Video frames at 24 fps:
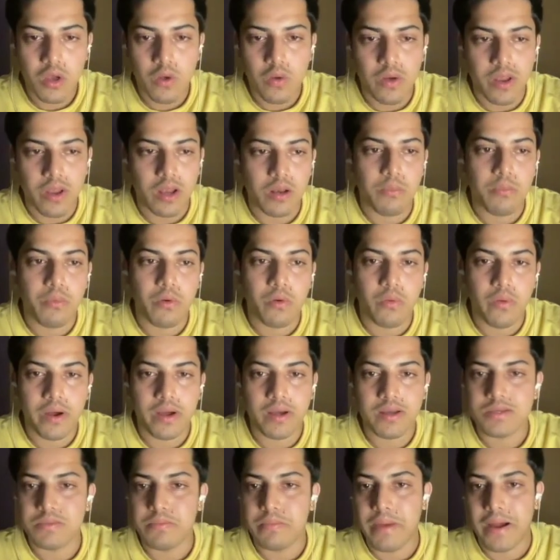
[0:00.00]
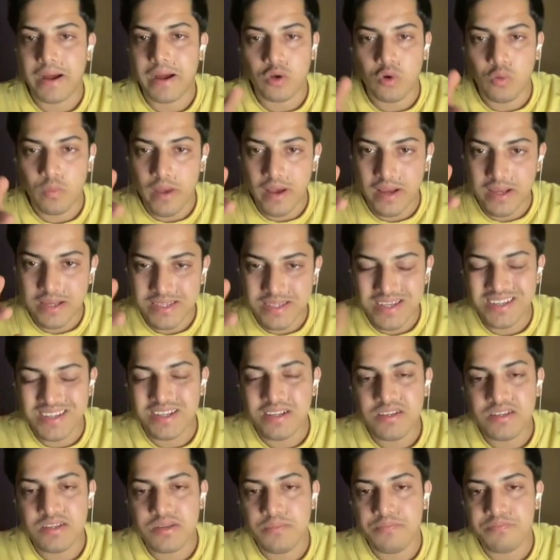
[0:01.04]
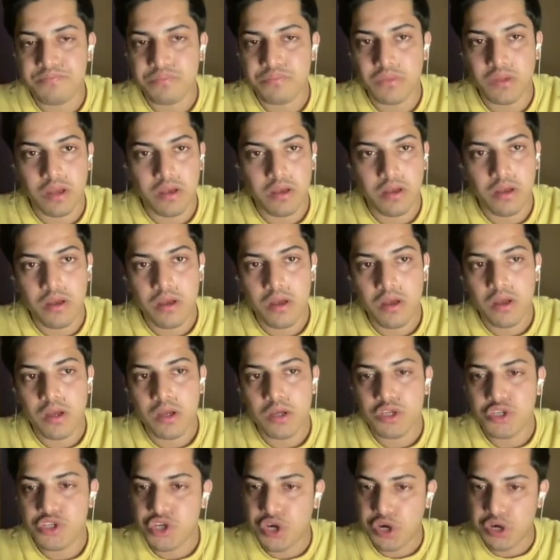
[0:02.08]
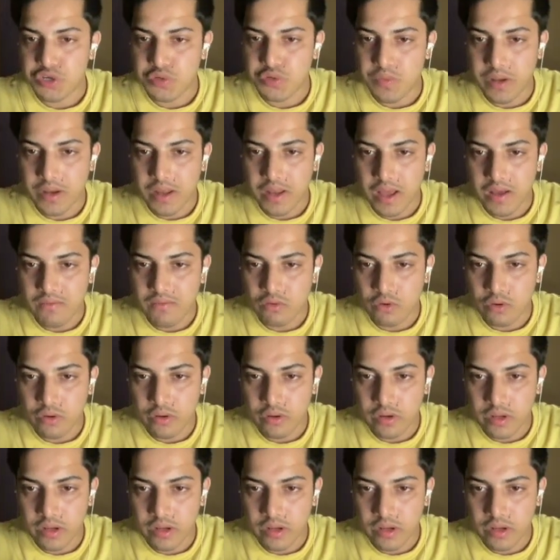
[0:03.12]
where I'll provide back to back signals. Cheers, man. Have a good